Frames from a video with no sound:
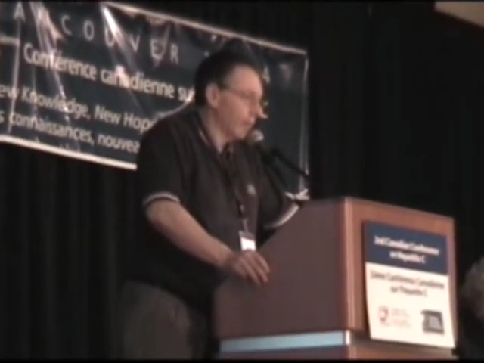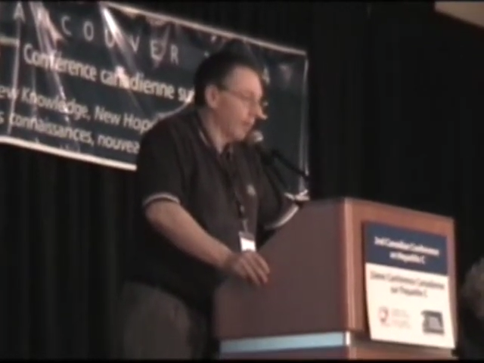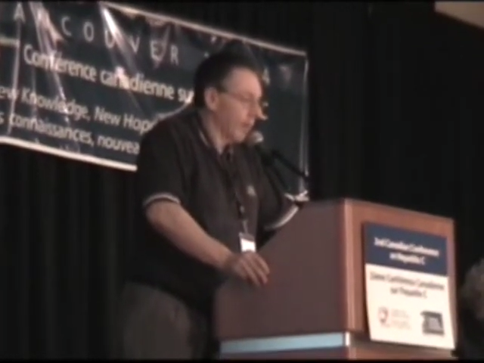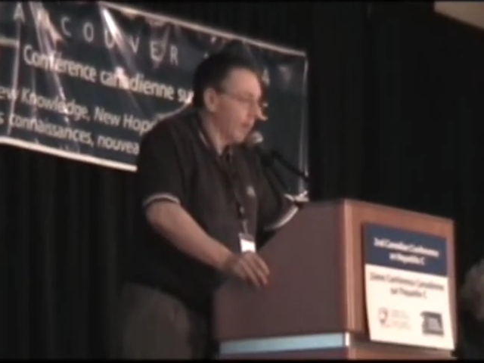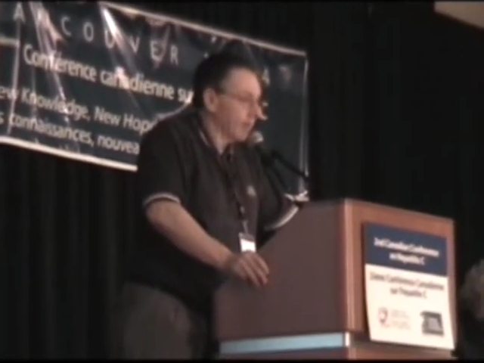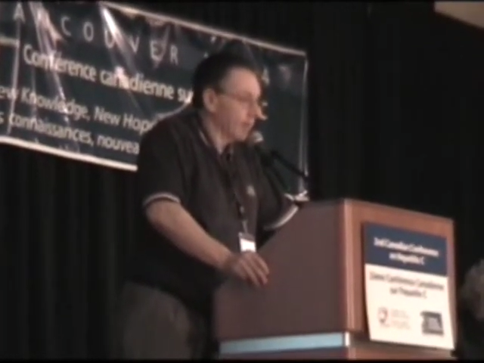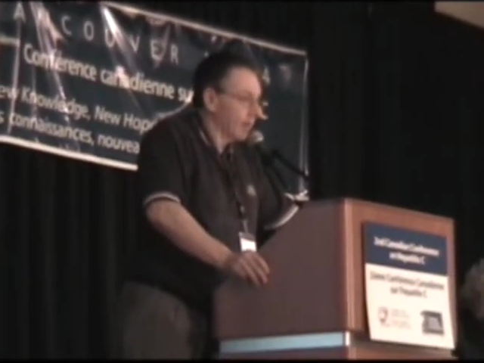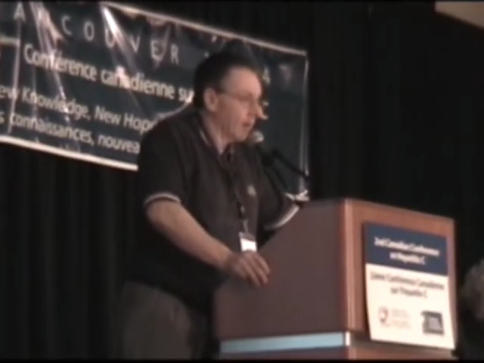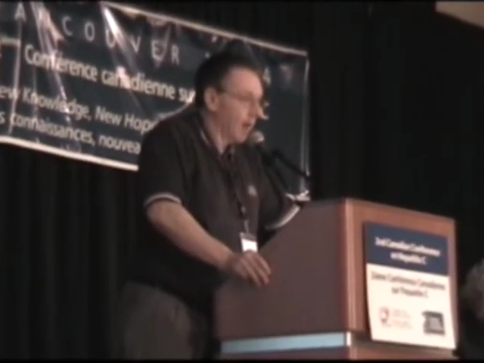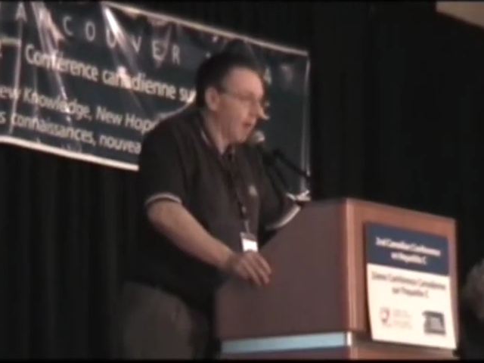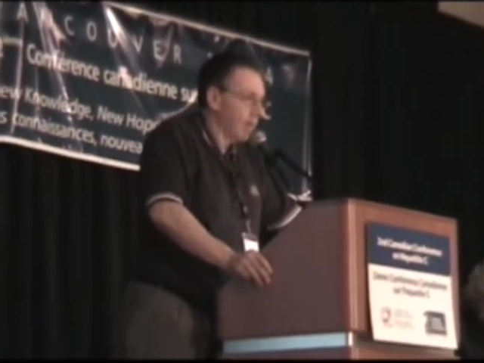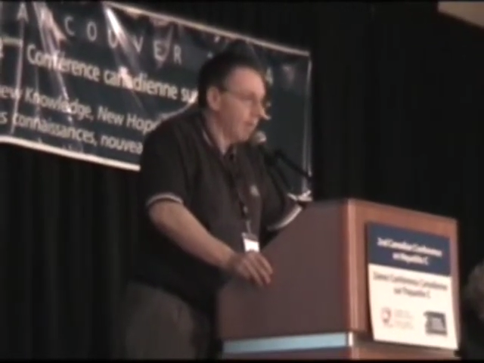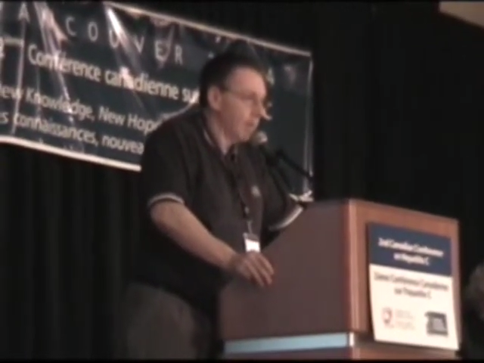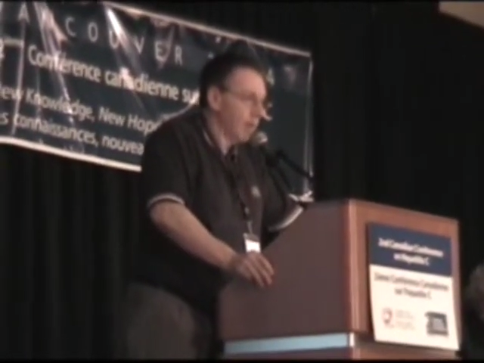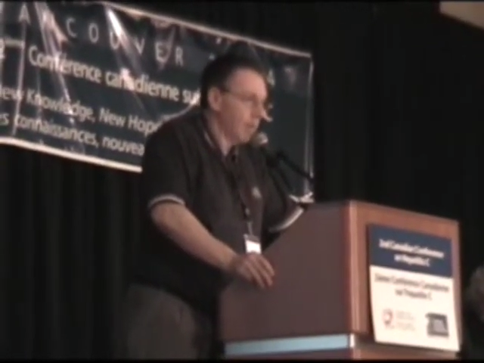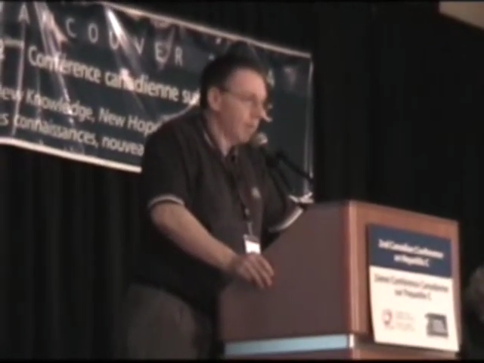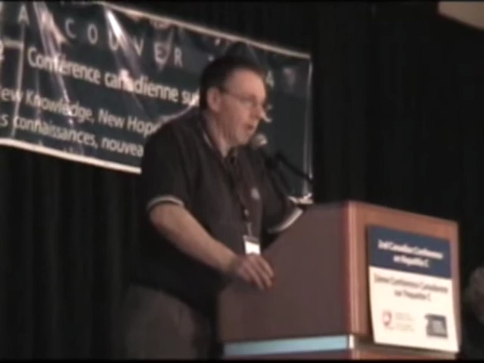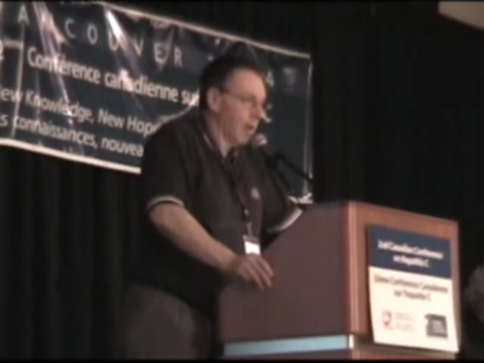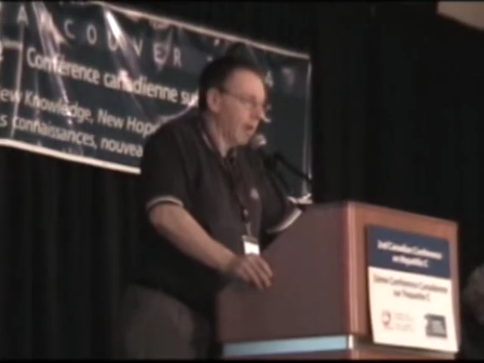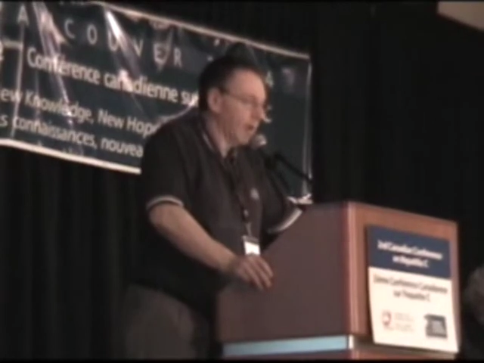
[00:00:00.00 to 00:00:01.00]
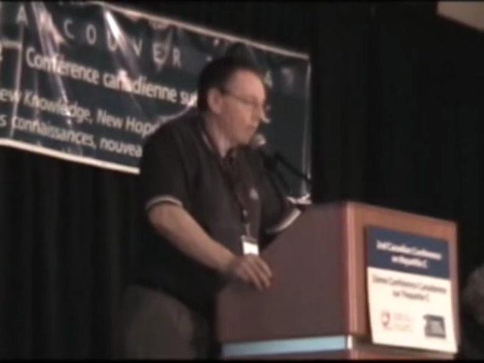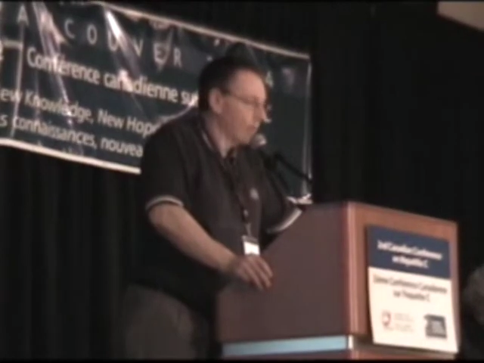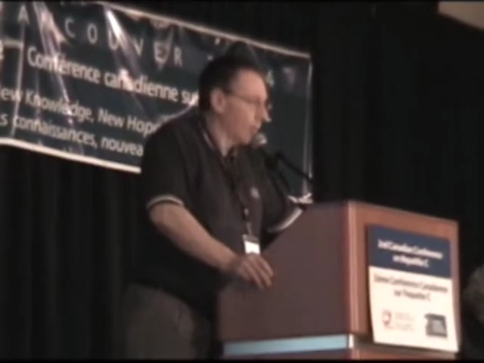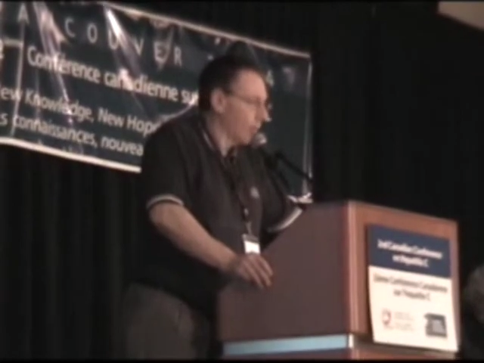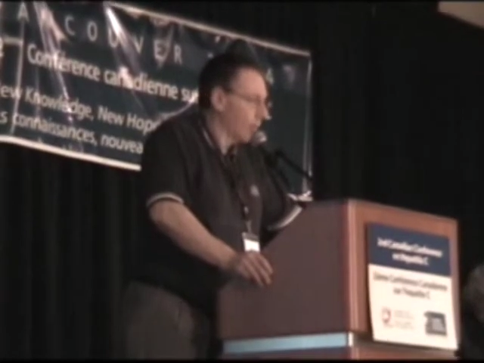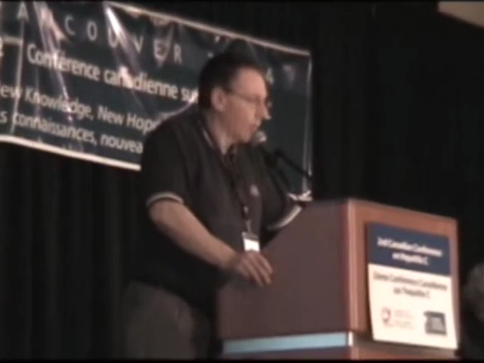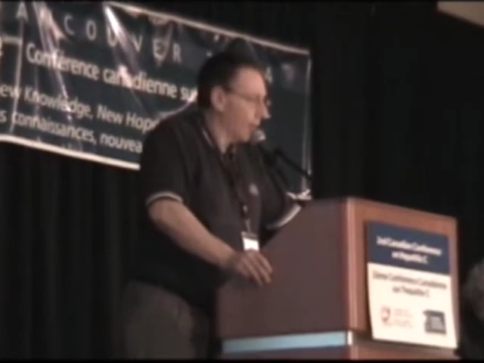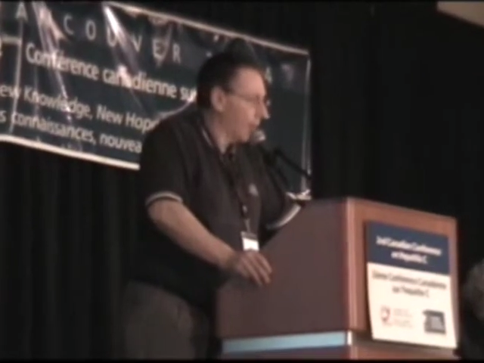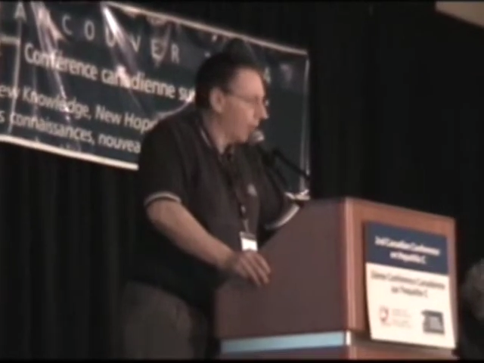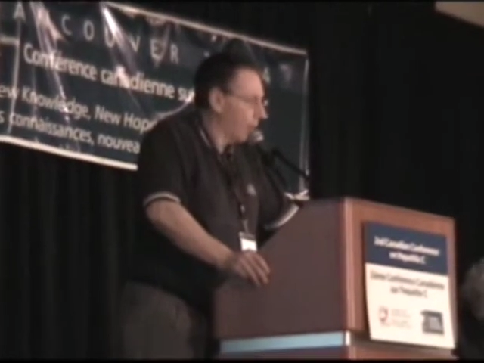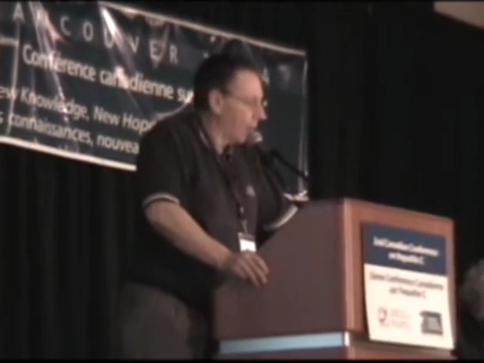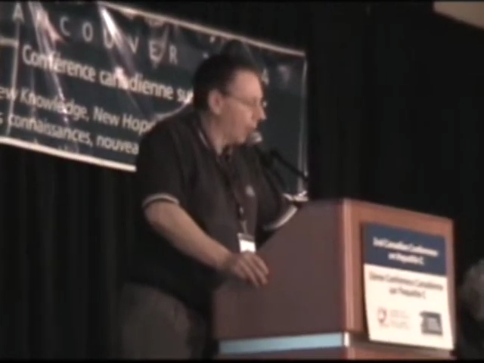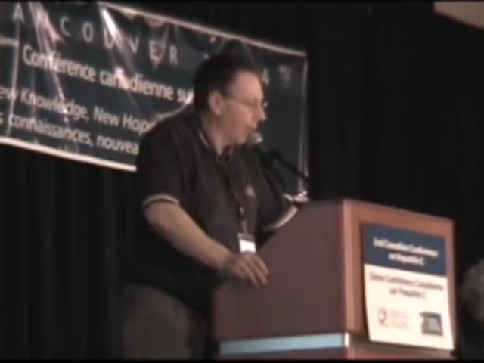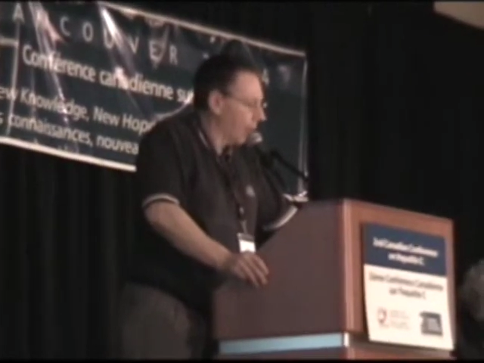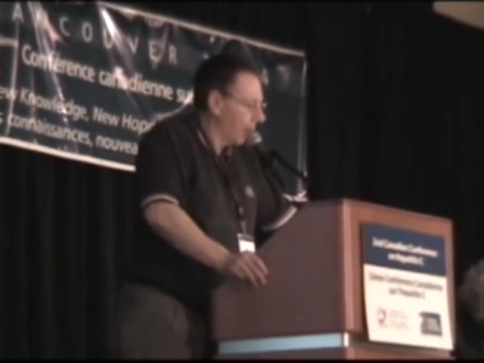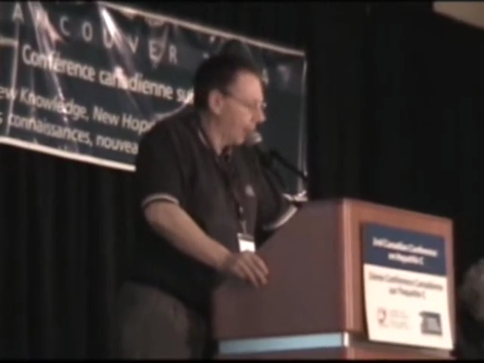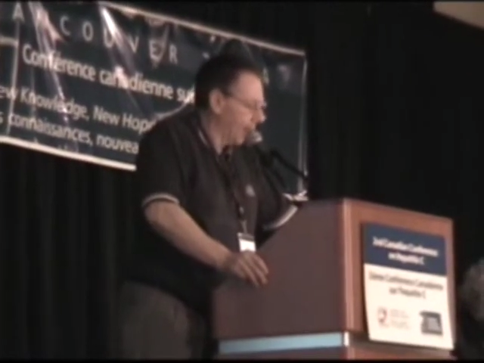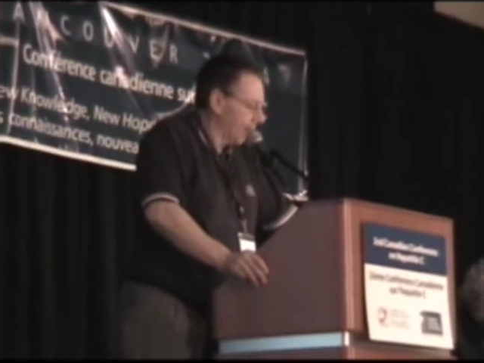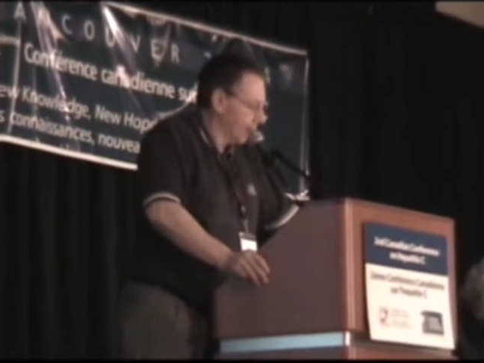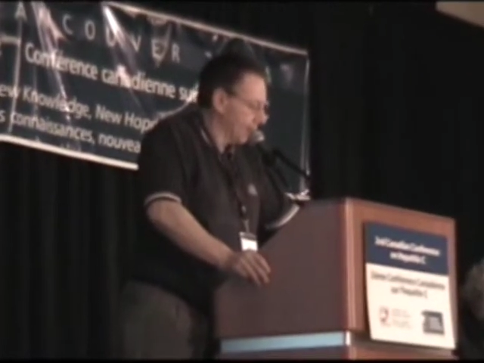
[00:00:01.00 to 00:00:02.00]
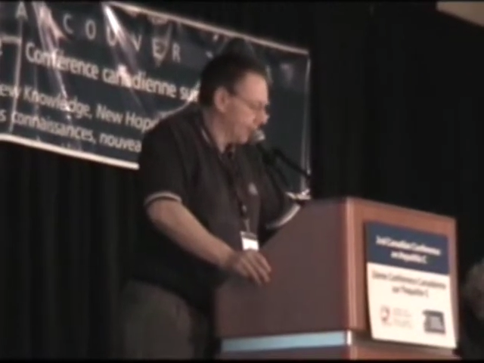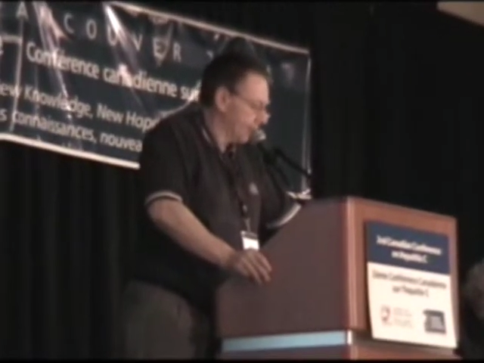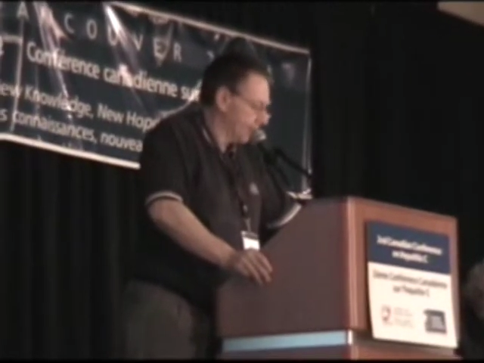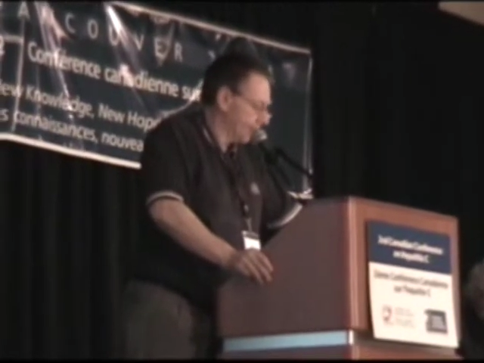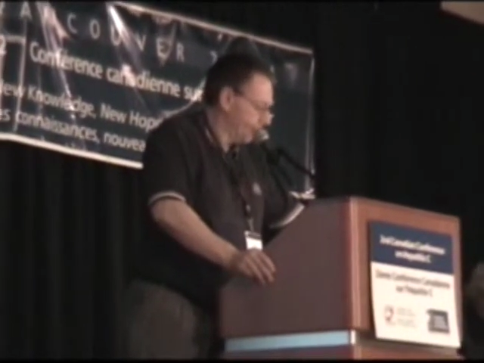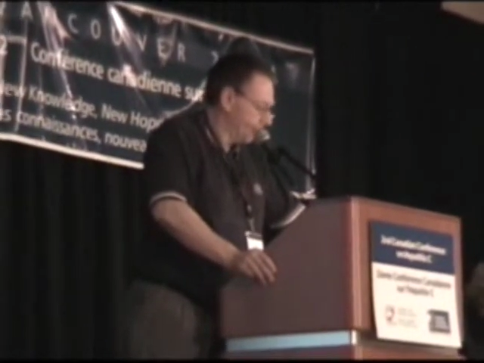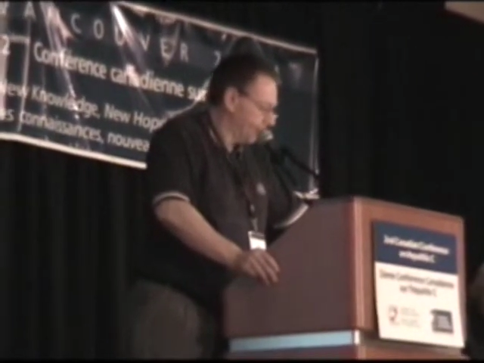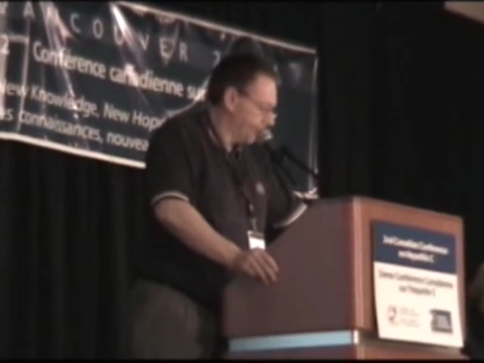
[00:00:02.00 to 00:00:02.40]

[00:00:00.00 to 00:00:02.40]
In fact, an IV bag, 1 pound barbells,